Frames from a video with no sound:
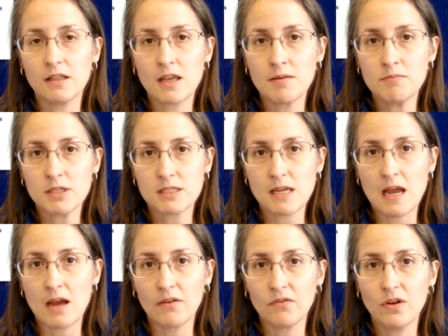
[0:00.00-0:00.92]
claim
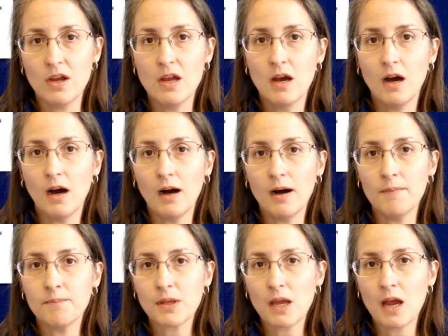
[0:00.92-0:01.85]
staff?
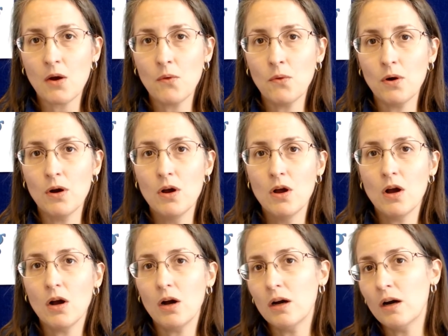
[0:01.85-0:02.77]
How
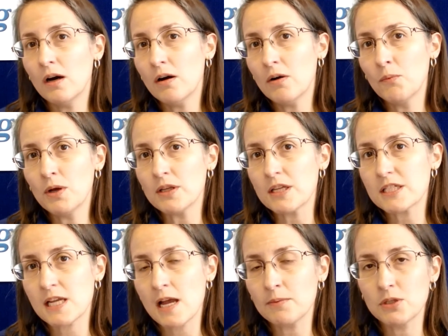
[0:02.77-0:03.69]
well
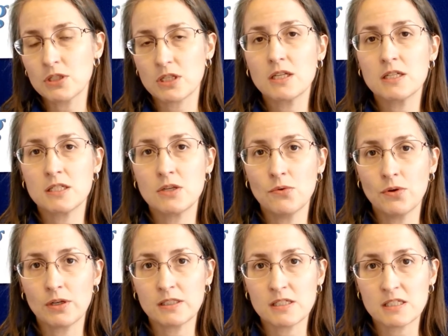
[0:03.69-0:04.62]
established is the
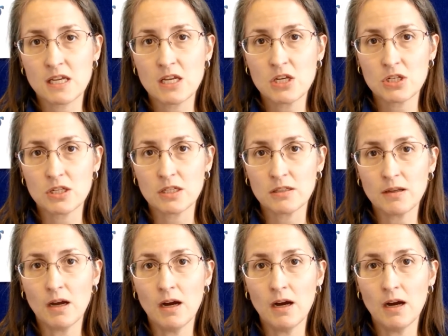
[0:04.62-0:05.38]
organization?